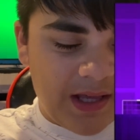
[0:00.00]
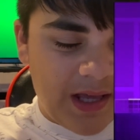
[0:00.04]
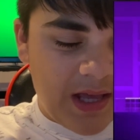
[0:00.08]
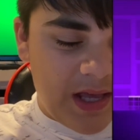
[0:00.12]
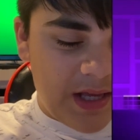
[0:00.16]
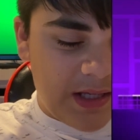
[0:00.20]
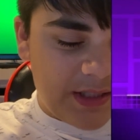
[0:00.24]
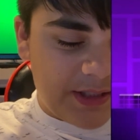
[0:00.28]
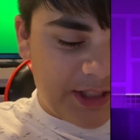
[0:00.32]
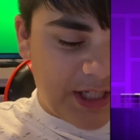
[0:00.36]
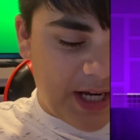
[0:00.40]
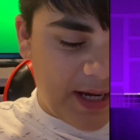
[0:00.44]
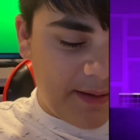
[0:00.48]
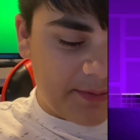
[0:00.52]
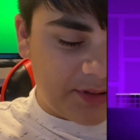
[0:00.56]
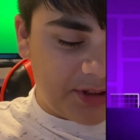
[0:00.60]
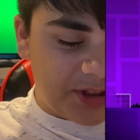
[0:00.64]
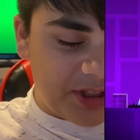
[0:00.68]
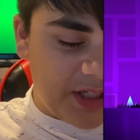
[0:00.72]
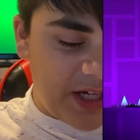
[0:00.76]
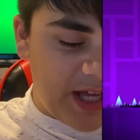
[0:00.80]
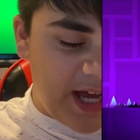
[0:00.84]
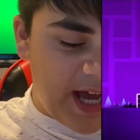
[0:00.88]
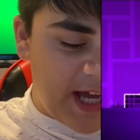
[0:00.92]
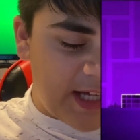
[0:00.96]

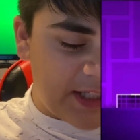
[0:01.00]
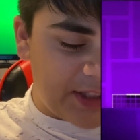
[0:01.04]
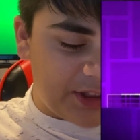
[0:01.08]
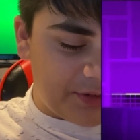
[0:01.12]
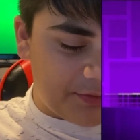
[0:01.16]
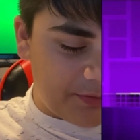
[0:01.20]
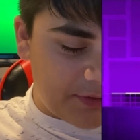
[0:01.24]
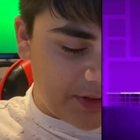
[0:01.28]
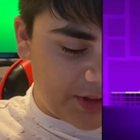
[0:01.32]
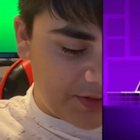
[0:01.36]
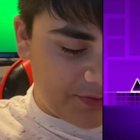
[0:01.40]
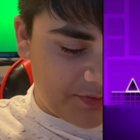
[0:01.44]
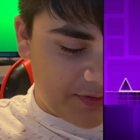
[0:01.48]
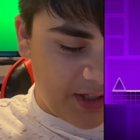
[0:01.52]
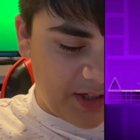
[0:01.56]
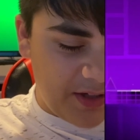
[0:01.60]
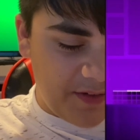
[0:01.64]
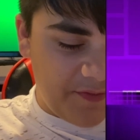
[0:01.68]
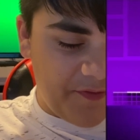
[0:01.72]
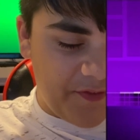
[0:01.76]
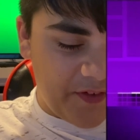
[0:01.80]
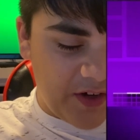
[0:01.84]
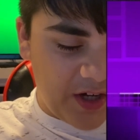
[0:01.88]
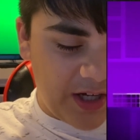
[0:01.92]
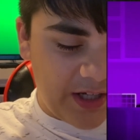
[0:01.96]
Geometry Dash was really
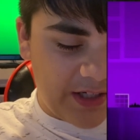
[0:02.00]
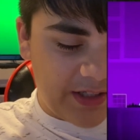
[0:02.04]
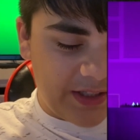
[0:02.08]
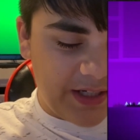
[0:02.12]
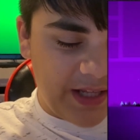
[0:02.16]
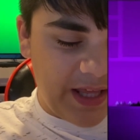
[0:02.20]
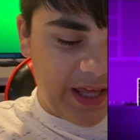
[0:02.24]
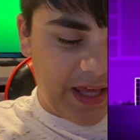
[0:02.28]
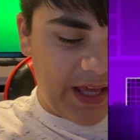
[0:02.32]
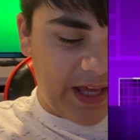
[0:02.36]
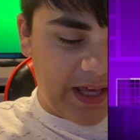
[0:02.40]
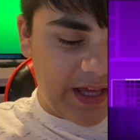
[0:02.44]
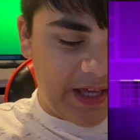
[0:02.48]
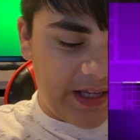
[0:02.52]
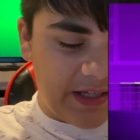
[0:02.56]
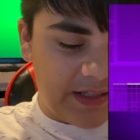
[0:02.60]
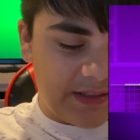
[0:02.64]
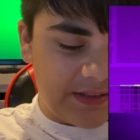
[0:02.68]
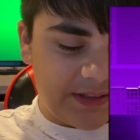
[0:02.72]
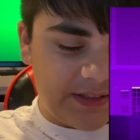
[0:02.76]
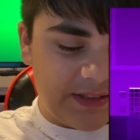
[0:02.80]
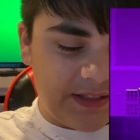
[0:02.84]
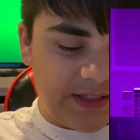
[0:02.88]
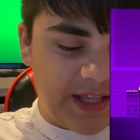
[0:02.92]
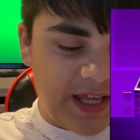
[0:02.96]
fun,
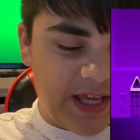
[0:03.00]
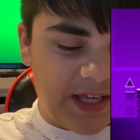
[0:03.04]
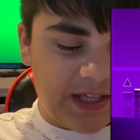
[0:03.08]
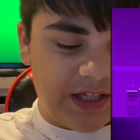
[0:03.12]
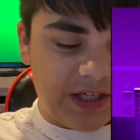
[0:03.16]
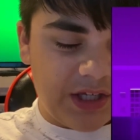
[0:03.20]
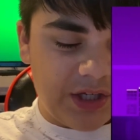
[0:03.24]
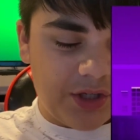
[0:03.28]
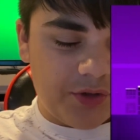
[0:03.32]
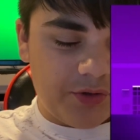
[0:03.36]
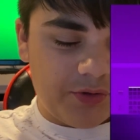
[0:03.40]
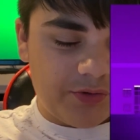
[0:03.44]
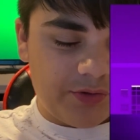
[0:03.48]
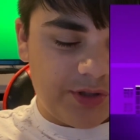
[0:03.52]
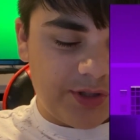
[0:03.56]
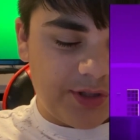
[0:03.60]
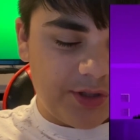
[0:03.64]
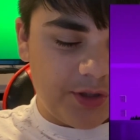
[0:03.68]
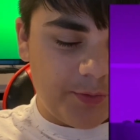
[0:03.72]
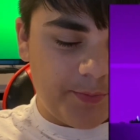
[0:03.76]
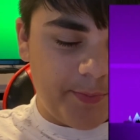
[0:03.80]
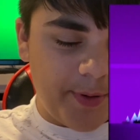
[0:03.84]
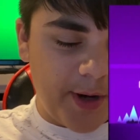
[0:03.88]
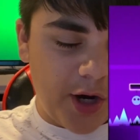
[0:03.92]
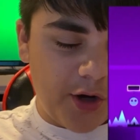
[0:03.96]
and thank you
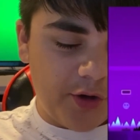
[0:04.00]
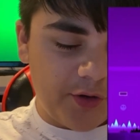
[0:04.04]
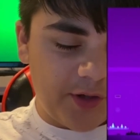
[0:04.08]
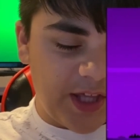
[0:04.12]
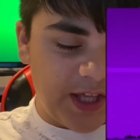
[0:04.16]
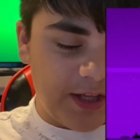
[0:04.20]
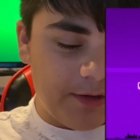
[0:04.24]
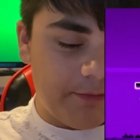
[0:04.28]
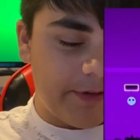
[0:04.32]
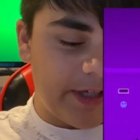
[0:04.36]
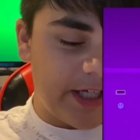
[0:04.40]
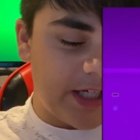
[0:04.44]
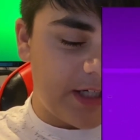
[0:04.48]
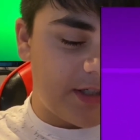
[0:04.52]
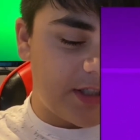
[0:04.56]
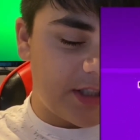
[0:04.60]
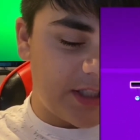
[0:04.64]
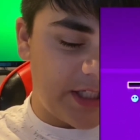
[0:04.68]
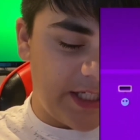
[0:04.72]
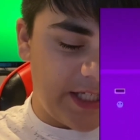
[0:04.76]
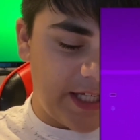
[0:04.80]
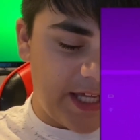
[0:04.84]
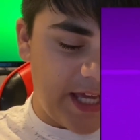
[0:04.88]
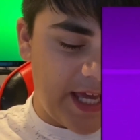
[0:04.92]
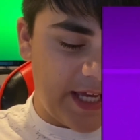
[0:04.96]
to Pokey
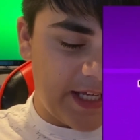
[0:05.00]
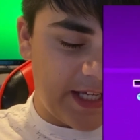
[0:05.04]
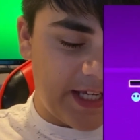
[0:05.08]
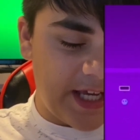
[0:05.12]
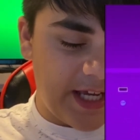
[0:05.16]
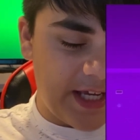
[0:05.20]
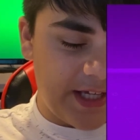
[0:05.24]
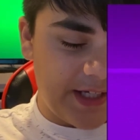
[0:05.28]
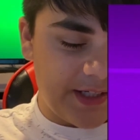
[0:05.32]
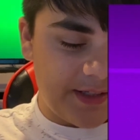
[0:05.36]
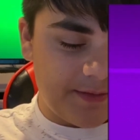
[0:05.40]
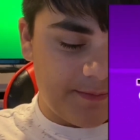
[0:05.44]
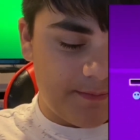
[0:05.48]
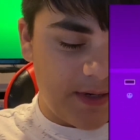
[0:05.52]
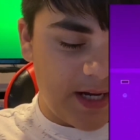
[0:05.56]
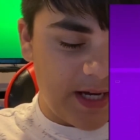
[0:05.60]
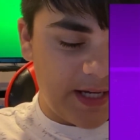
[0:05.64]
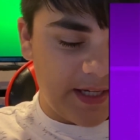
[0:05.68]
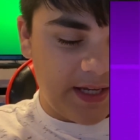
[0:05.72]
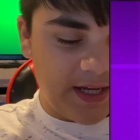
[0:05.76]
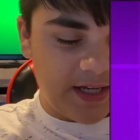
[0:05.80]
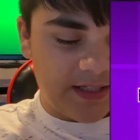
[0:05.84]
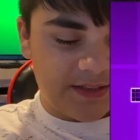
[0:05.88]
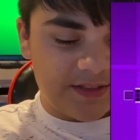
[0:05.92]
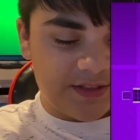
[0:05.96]
Weekly, aka my
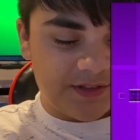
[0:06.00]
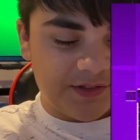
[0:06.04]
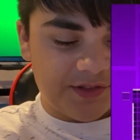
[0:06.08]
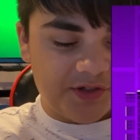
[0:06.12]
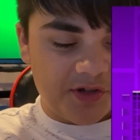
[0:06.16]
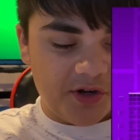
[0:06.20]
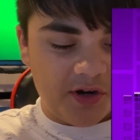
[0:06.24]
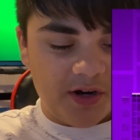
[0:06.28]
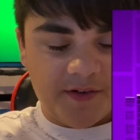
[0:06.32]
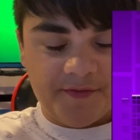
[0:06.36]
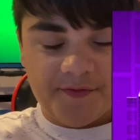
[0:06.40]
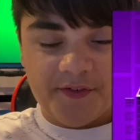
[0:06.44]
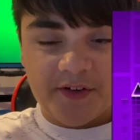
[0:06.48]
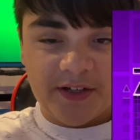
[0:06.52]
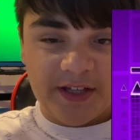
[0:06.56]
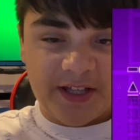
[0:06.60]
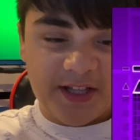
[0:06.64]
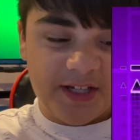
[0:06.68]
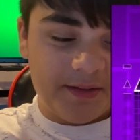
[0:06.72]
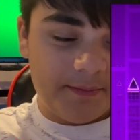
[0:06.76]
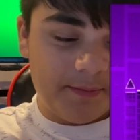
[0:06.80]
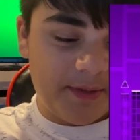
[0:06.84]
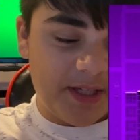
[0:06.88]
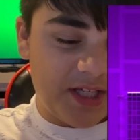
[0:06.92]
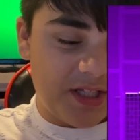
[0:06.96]
cousin Sawyer, for
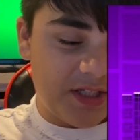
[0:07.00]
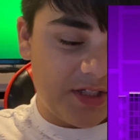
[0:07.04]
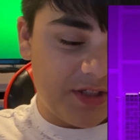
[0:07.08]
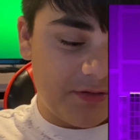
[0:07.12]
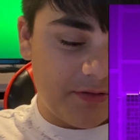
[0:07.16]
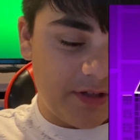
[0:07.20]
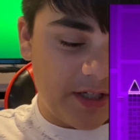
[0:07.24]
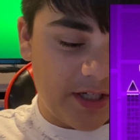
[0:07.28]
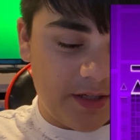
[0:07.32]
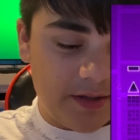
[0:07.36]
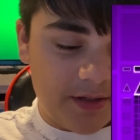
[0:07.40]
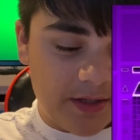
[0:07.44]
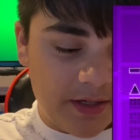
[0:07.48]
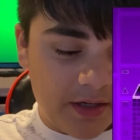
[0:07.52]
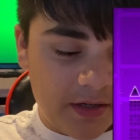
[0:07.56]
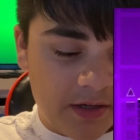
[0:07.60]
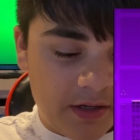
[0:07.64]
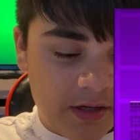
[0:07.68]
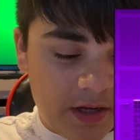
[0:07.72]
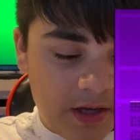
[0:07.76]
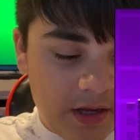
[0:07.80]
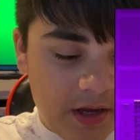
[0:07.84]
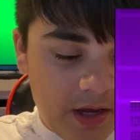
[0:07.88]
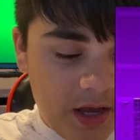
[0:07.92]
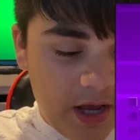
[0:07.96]
getting me into it.
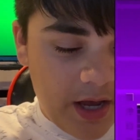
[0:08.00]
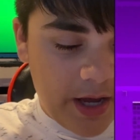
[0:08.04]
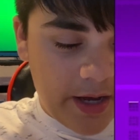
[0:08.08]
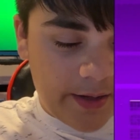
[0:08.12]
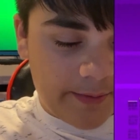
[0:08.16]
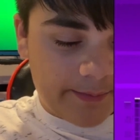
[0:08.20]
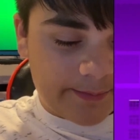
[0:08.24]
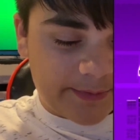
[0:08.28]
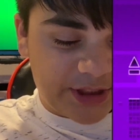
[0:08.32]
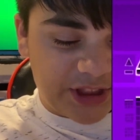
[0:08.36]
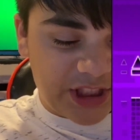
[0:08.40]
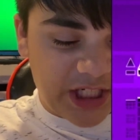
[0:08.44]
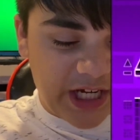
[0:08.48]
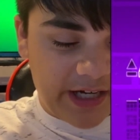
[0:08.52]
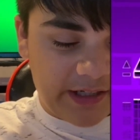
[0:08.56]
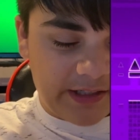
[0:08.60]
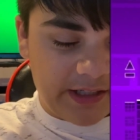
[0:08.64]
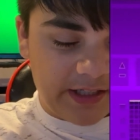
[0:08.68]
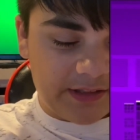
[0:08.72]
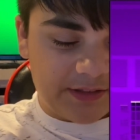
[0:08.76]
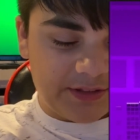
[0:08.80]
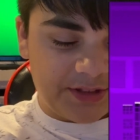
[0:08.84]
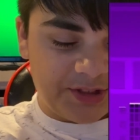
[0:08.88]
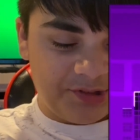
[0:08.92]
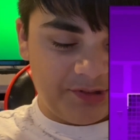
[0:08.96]
Shout
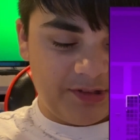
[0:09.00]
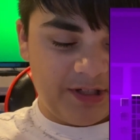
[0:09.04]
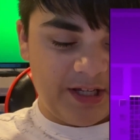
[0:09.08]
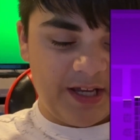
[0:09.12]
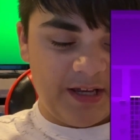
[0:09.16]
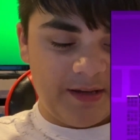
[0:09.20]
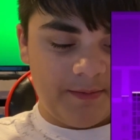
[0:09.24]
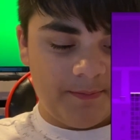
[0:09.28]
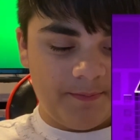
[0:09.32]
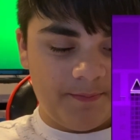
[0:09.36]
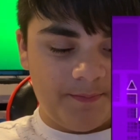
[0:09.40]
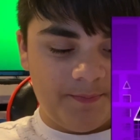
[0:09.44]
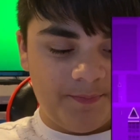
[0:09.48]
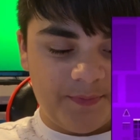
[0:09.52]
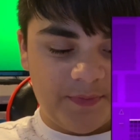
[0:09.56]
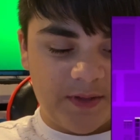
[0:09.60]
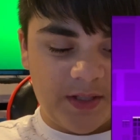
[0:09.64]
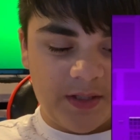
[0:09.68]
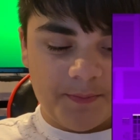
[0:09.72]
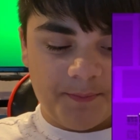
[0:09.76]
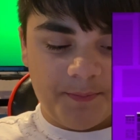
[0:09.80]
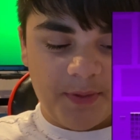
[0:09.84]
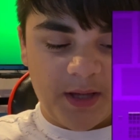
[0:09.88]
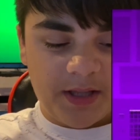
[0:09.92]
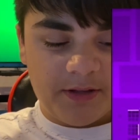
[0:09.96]
out to him.
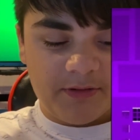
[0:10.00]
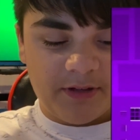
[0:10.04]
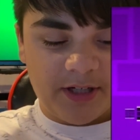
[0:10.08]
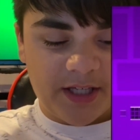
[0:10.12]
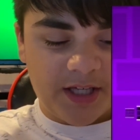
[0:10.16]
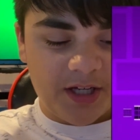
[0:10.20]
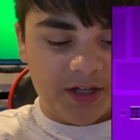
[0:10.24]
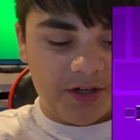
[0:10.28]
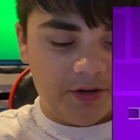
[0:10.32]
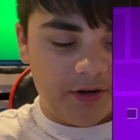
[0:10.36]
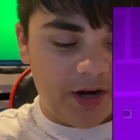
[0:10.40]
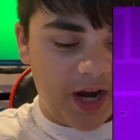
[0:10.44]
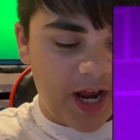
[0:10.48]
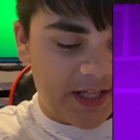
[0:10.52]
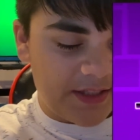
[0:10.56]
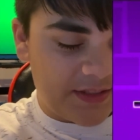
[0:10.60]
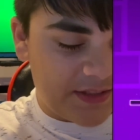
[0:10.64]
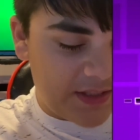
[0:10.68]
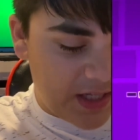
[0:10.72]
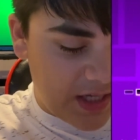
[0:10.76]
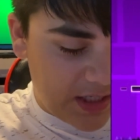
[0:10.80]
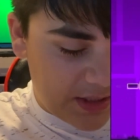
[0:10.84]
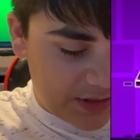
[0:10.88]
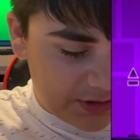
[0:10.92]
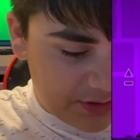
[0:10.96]
By the way, congrats
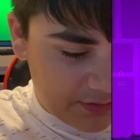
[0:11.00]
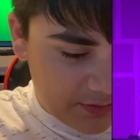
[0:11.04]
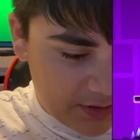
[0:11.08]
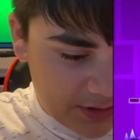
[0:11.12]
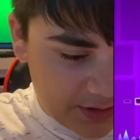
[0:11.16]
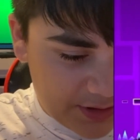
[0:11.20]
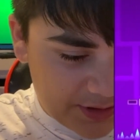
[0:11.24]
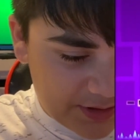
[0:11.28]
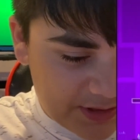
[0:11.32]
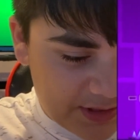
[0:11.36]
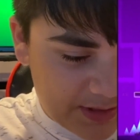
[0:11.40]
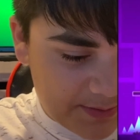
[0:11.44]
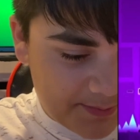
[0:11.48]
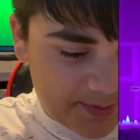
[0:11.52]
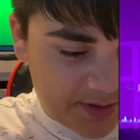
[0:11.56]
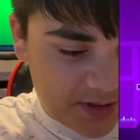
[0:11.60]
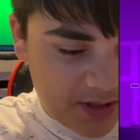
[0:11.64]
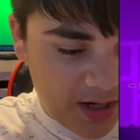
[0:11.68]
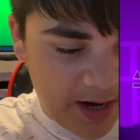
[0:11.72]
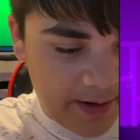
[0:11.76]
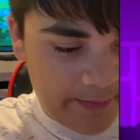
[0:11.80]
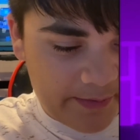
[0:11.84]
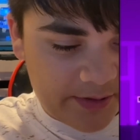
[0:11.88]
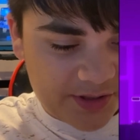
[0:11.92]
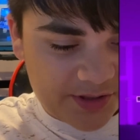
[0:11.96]
on 200
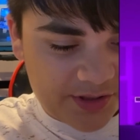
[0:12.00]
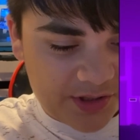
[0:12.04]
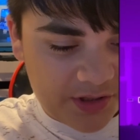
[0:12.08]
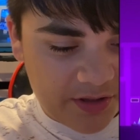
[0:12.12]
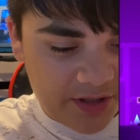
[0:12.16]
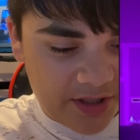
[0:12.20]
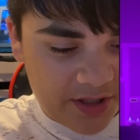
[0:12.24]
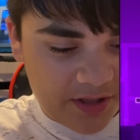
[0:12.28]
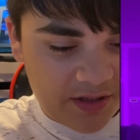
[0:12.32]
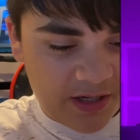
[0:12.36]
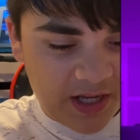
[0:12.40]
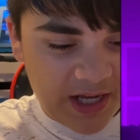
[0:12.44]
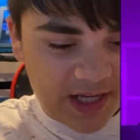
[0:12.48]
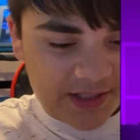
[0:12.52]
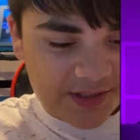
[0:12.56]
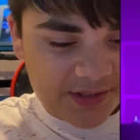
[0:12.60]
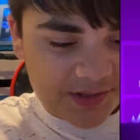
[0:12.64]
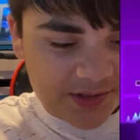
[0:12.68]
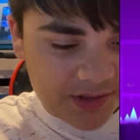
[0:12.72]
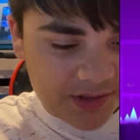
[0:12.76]
subscribers, Sawyer. Nice.